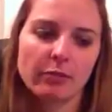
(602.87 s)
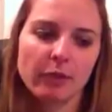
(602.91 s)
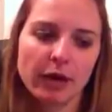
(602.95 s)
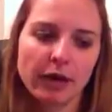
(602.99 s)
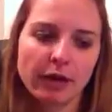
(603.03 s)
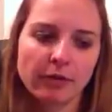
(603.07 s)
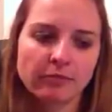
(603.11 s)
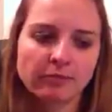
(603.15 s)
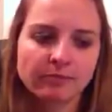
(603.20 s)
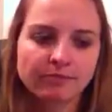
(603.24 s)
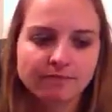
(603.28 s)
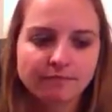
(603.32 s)

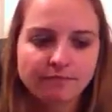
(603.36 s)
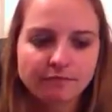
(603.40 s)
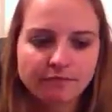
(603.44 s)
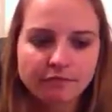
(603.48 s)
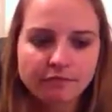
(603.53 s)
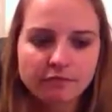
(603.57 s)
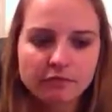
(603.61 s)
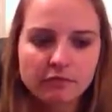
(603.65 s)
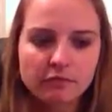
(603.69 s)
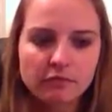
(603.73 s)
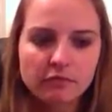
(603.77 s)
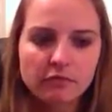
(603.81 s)
but
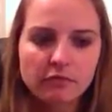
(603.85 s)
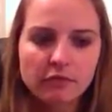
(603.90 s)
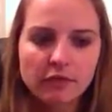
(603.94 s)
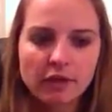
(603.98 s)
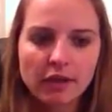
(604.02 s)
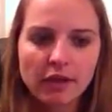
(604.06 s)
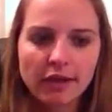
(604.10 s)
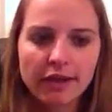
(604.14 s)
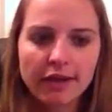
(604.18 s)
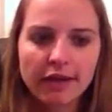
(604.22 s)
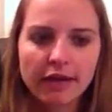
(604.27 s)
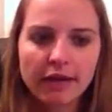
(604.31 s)

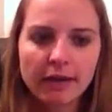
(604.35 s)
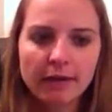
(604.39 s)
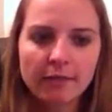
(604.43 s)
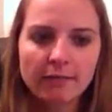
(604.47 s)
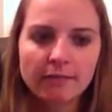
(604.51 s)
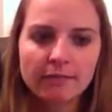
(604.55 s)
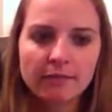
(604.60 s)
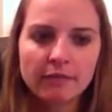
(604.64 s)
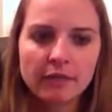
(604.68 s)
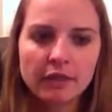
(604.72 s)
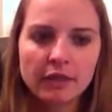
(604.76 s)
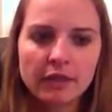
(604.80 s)

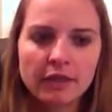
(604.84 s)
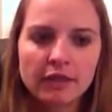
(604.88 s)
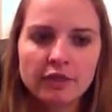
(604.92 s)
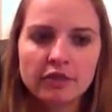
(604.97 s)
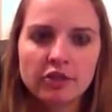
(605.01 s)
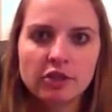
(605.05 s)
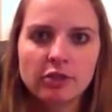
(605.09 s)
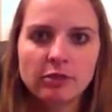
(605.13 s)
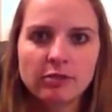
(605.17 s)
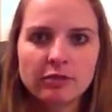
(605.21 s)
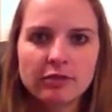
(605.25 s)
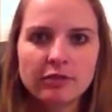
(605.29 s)
in
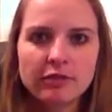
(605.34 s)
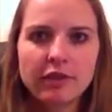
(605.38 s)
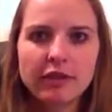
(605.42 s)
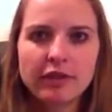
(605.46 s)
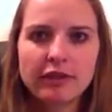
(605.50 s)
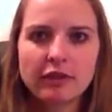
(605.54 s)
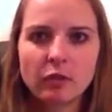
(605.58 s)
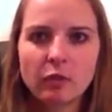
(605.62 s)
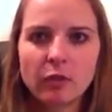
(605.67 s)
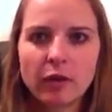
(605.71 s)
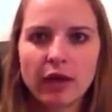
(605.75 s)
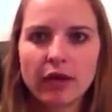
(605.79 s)
terms of like
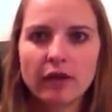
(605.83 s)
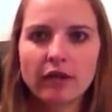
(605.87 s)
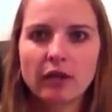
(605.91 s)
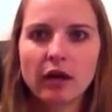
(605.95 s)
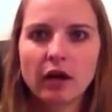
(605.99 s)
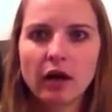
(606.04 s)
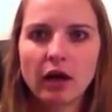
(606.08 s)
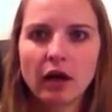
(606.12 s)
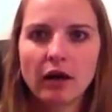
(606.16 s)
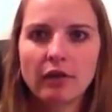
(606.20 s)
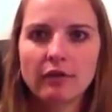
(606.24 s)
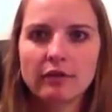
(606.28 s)
the weight
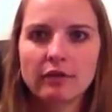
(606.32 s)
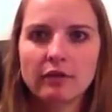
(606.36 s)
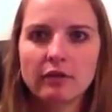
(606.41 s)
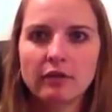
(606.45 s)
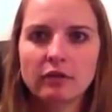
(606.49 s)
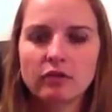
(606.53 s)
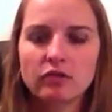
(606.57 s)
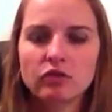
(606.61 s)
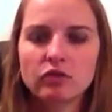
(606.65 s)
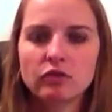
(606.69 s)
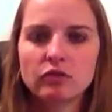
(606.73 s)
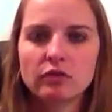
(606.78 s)
loss
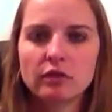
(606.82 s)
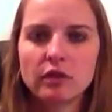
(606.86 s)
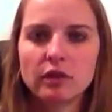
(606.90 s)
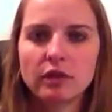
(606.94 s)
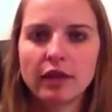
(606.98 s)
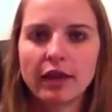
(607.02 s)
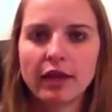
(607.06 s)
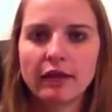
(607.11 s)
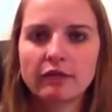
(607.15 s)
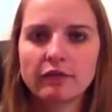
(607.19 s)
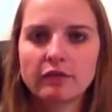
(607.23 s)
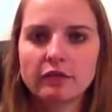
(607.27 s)
and just the
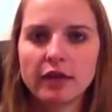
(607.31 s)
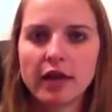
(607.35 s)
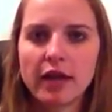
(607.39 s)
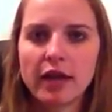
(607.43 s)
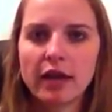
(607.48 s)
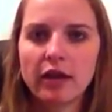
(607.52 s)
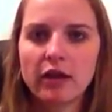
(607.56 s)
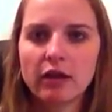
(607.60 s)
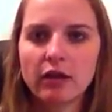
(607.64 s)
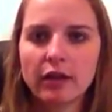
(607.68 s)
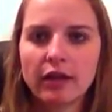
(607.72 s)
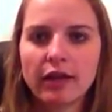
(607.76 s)

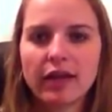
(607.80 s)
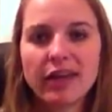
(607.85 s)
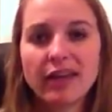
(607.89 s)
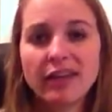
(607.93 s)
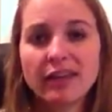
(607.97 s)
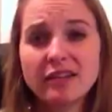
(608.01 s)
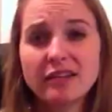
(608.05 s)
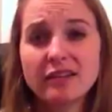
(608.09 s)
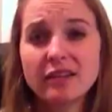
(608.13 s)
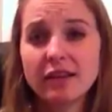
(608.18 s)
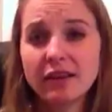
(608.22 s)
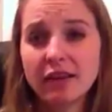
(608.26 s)
lifestyle, like it
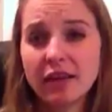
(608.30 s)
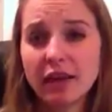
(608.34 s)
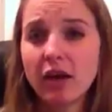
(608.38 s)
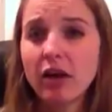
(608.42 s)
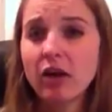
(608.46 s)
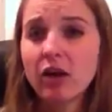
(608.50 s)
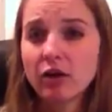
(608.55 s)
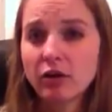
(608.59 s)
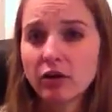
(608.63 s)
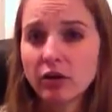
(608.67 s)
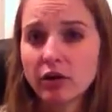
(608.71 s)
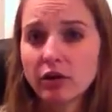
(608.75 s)
is going to get
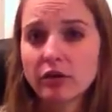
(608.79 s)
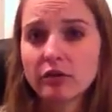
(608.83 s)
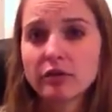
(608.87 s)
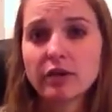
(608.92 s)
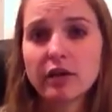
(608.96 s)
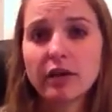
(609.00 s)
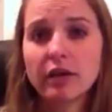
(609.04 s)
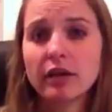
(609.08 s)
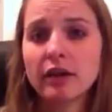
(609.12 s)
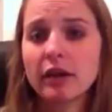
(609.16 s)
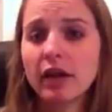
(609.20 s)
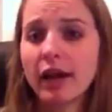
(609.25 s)
harder.
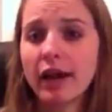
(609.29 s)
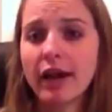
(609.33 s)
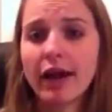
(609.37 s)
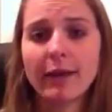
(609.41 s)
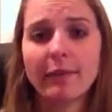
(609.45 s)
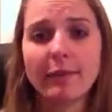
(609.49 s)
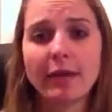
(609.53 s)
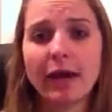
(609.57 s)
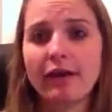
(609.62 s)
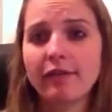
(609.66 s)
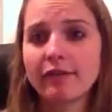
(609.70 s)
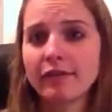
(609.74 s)

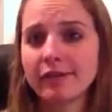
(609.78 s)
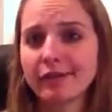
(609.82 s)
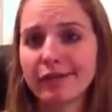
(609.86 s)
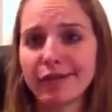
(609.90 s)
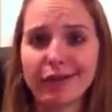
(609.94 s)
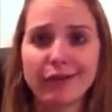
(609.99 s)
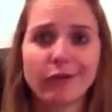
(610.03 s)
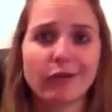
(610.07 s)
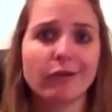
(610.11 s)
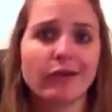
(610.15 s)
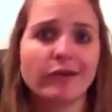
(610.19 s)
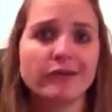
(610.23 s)
I'm having
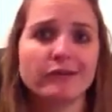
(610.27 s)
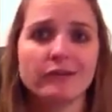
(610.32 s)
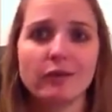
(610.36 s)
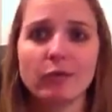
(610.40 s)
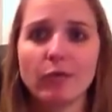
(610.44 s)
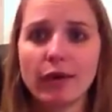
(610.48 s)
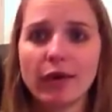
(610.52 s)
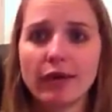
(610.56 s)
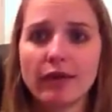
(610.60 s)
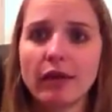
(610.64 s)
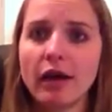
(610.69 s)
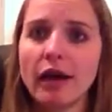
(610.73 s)
like crazy
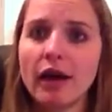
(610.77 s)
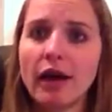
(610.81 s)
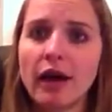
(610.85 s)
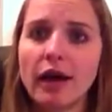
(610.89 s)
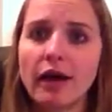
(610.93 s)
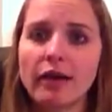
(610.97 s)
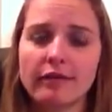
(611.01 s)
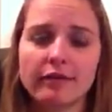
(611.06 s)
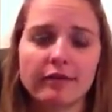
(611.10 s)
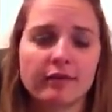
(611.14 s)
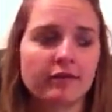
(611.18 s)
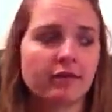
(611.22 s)
weight
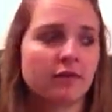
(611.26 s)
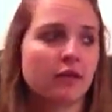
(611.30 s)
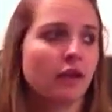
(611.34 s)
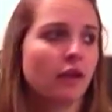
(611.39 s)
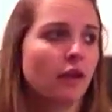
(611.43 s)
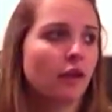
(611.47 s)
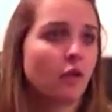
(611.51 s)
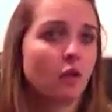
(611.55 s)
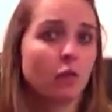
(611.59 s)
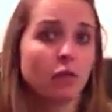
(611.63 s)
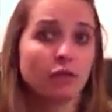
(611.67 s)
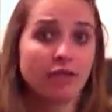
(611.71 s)
loss
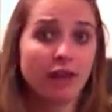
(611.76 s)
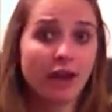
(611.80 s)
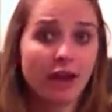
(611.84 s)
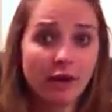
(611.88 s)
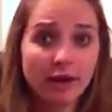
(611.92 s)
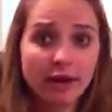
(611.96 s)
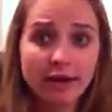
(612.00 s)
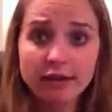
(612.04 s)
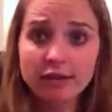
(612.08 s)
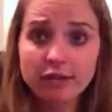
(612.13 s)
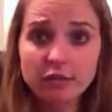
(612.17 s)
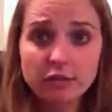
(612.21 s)

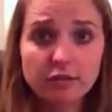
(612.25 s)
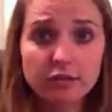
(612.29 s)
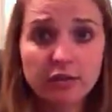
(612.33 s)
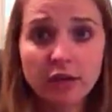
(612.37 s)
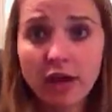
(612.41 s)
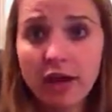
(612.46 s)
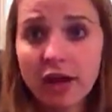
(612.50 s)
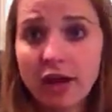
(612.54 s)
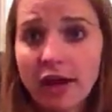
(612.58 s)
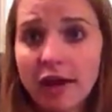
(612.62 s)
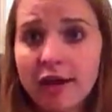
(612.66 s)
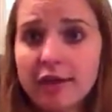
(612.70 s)
without
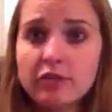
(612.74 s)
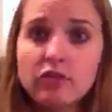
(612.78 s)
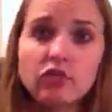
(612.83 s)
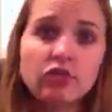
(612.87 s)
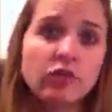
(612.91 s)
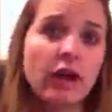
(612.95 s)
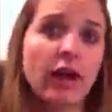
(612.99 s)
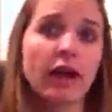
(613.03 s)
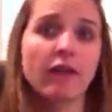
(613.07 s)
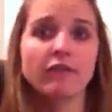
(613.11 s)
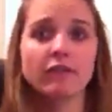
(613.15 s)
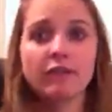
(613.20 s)
exercise,
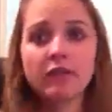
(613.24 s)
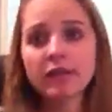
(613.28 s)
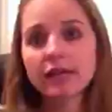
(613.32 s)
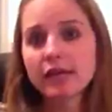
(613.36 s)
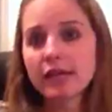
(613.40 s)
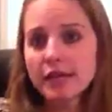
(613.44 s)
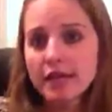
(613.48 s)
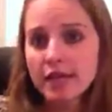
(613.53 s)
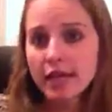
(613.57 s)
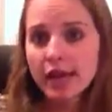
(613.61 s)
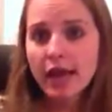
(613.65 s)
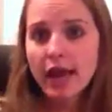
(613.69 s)
traveling,
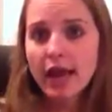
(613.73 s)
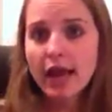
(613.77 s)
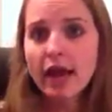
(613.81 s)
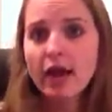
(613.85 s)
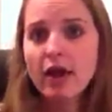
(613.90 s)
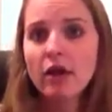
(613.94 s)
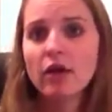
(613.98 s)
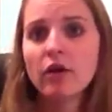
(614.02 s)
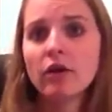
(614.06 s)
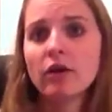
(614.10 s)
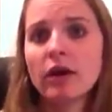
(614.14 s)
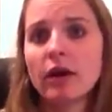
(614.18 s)
eating
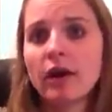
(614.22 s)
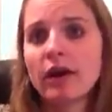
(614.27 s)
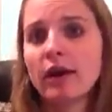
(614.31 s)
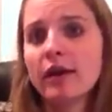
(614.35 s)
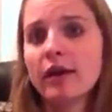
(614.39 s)
out.